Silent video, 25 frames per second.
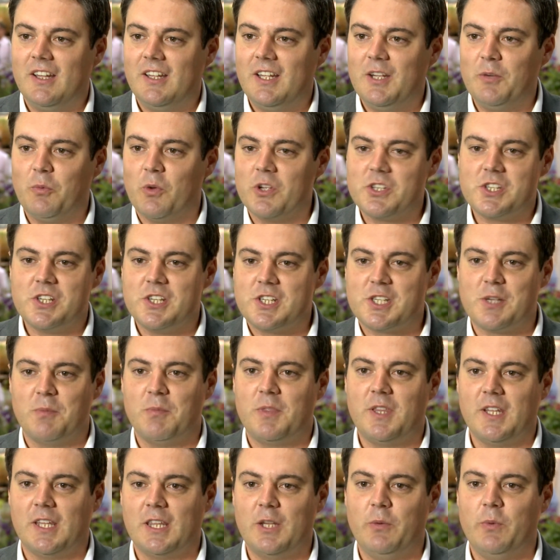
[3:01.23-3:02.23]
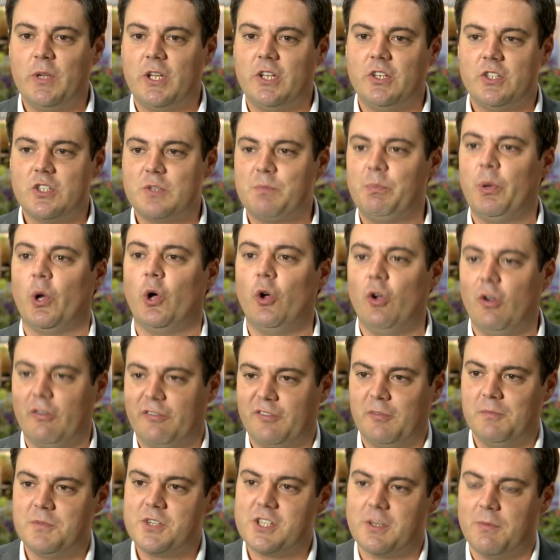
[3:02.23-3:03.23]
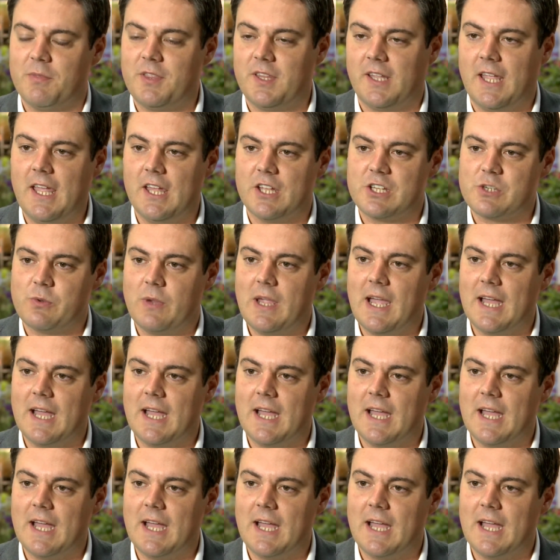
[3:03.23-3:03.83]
It wasn't something that we could just port from something else.